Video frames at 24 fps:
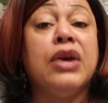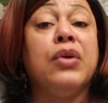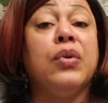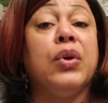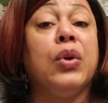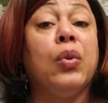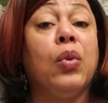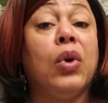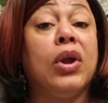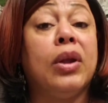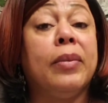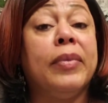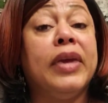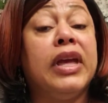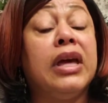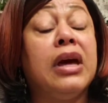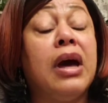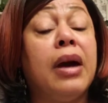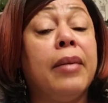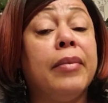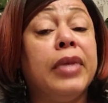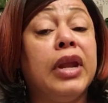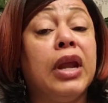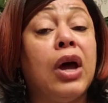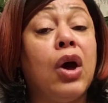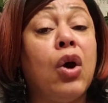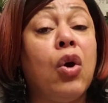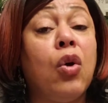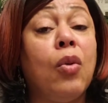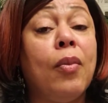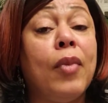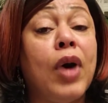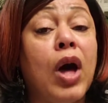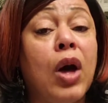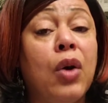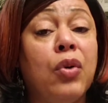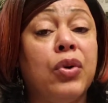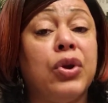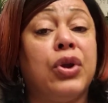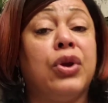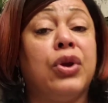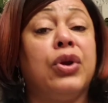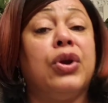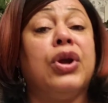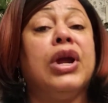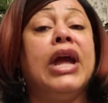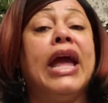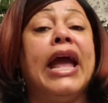We want to become a home
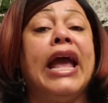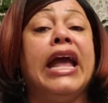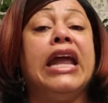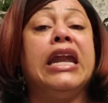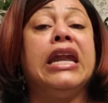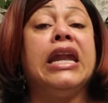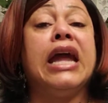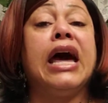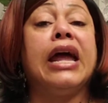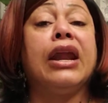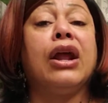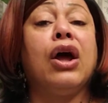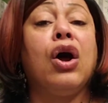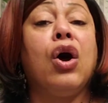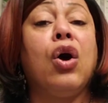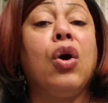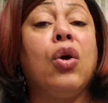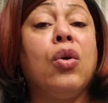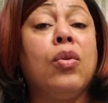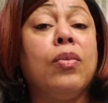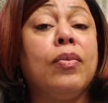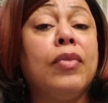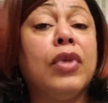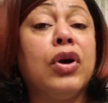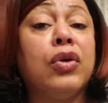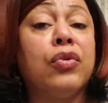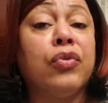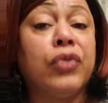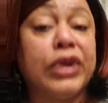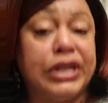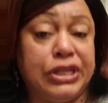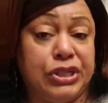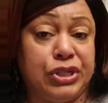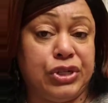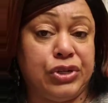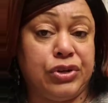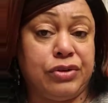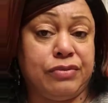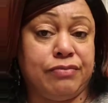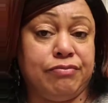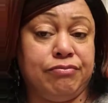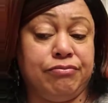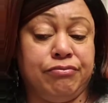owner and not a home renter.